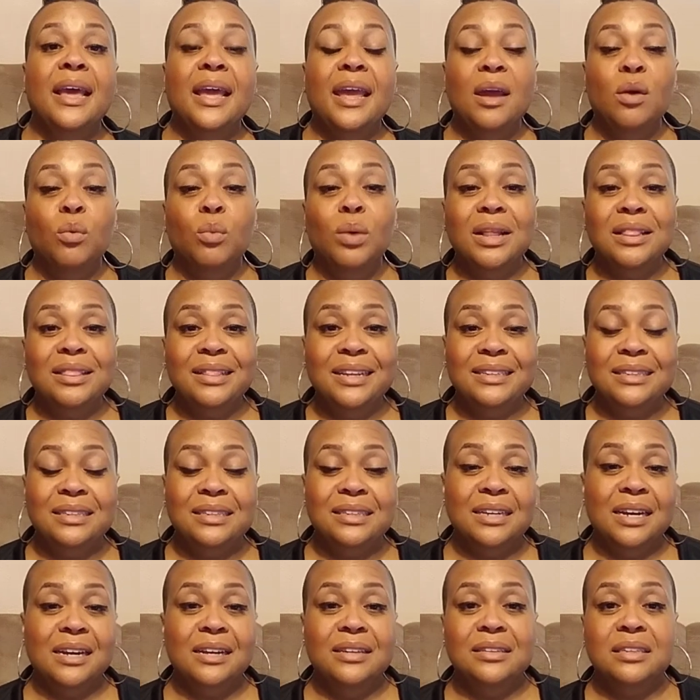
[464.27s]
And what this
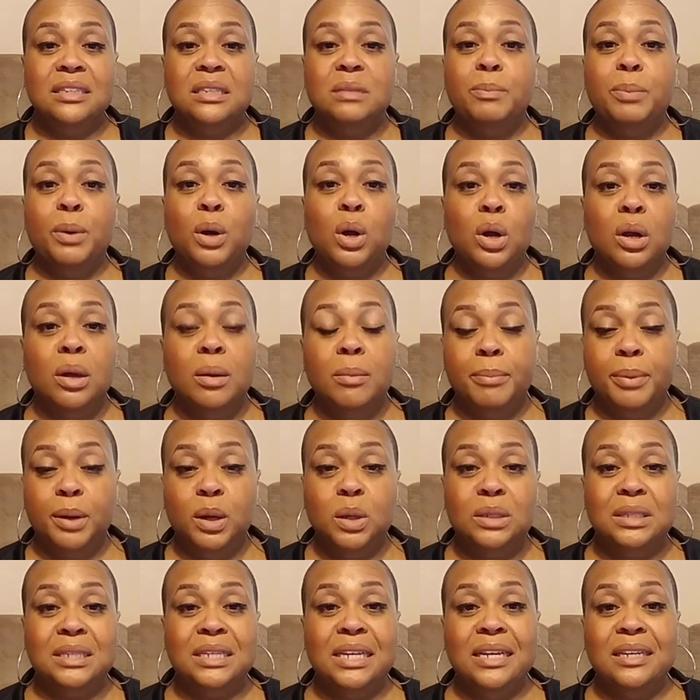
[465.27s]
does is bulk
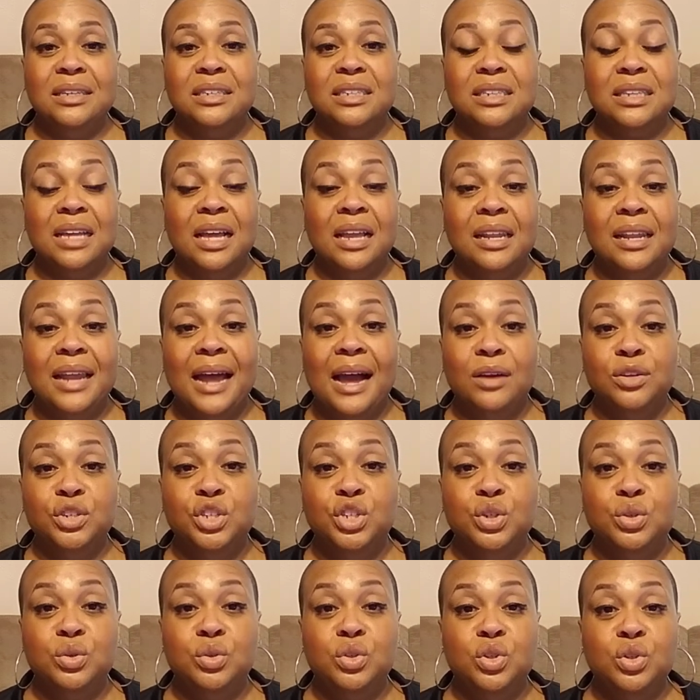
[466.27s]
composing just
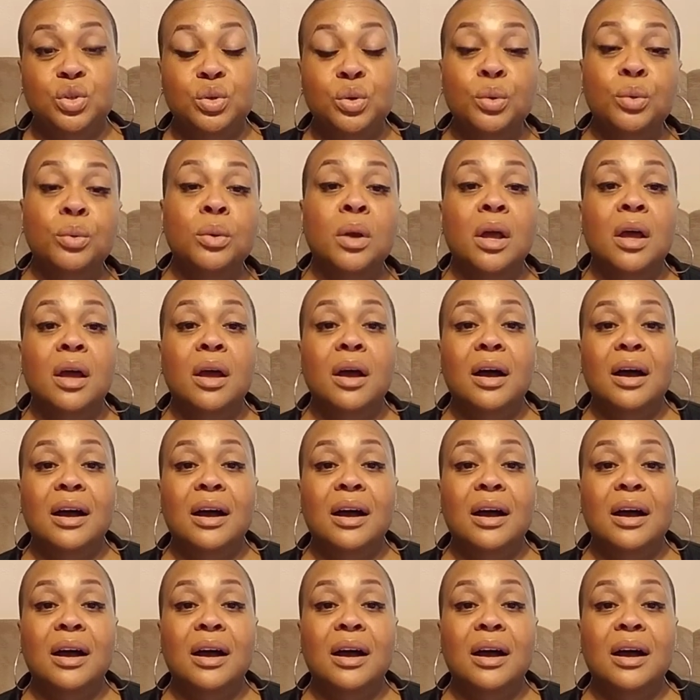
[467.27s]
allows you to